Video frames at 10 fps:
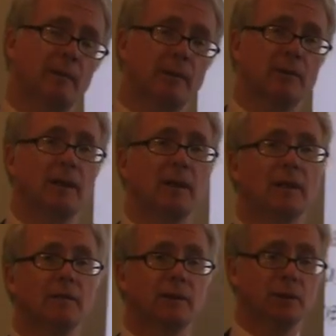between
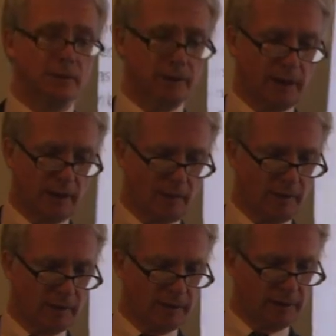individuals and
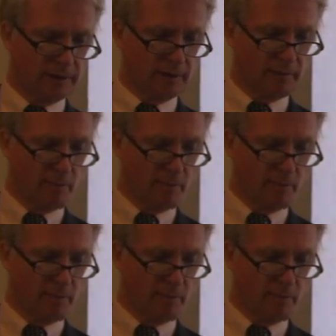communities.